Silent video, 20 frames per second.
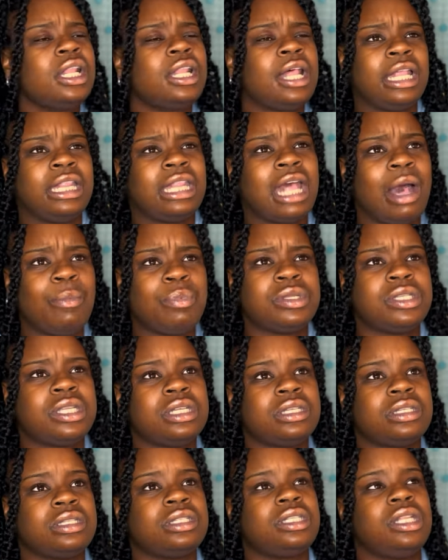Like that was
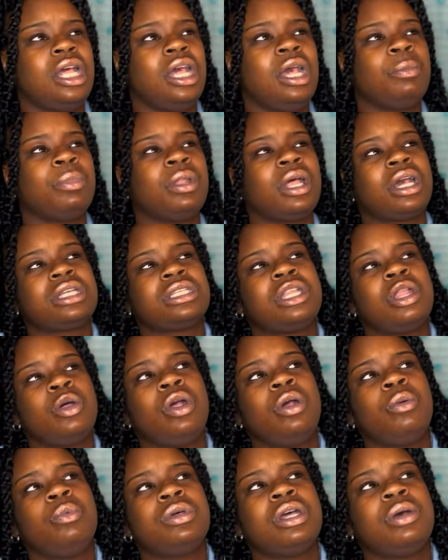his thing. But like I said,
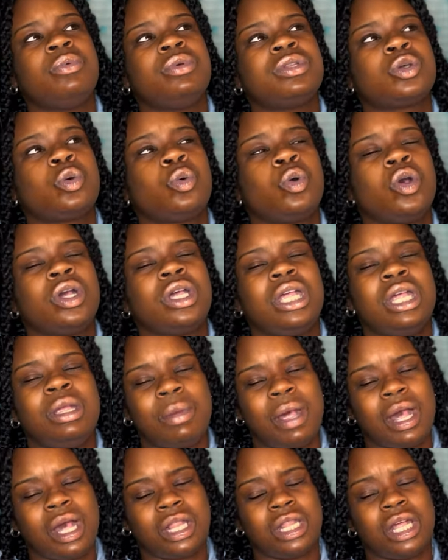it, it, was, it was quirky
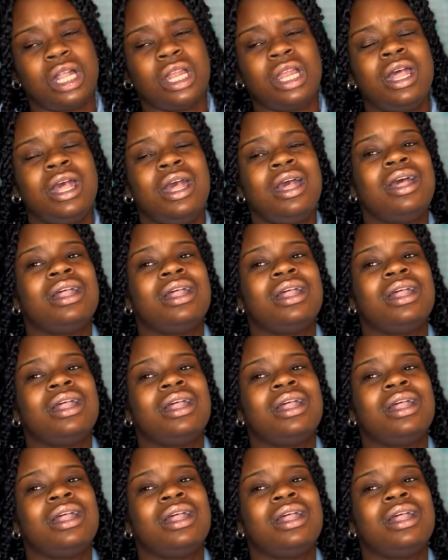back then.